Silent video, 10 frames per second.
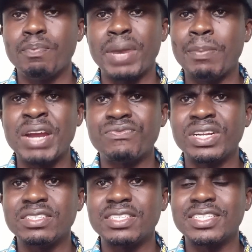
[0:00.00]
My
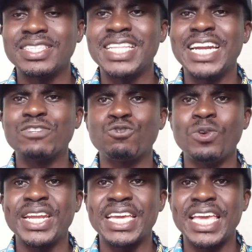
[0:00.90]
friends, that is
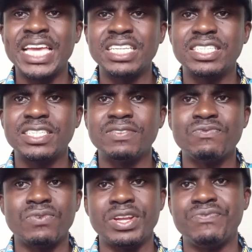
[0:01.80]
not the case
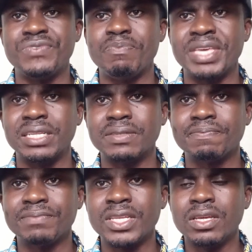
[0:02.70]
for the female.
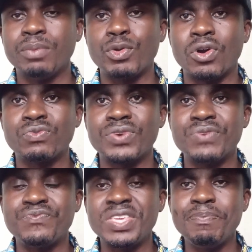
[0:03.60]
Because for the
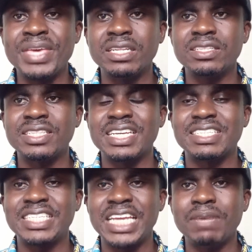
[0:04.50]
female, the
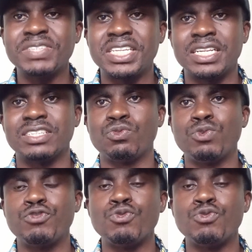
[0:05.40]
stem cells, which